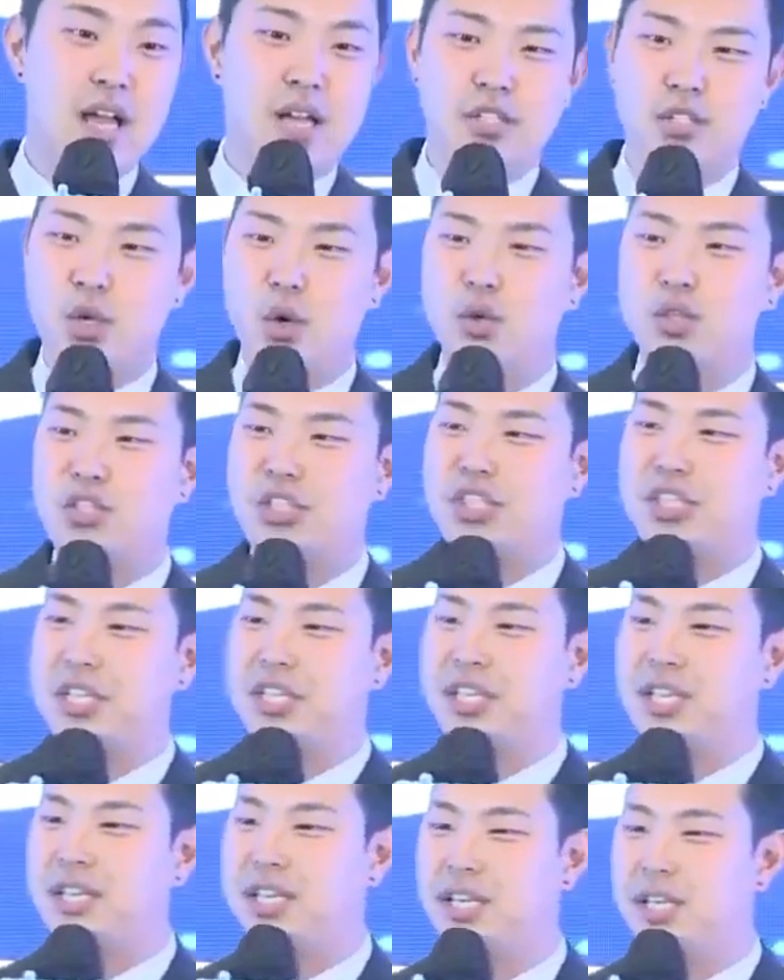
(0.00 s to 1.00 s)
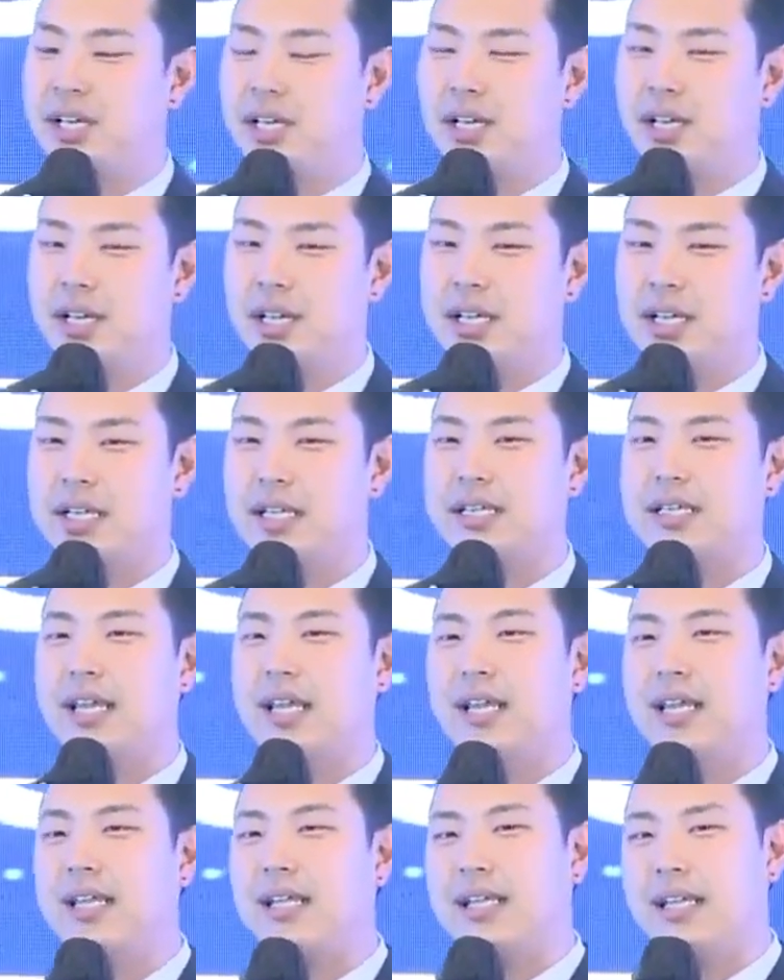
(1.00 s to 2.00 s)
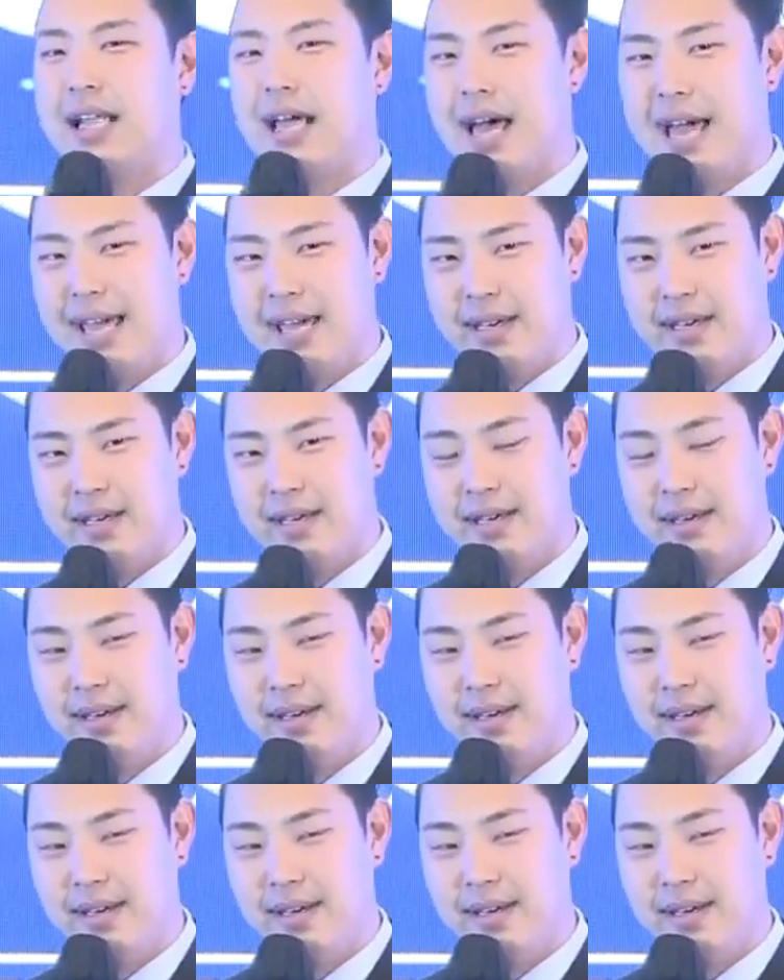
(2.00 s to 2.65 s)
So she didn't like,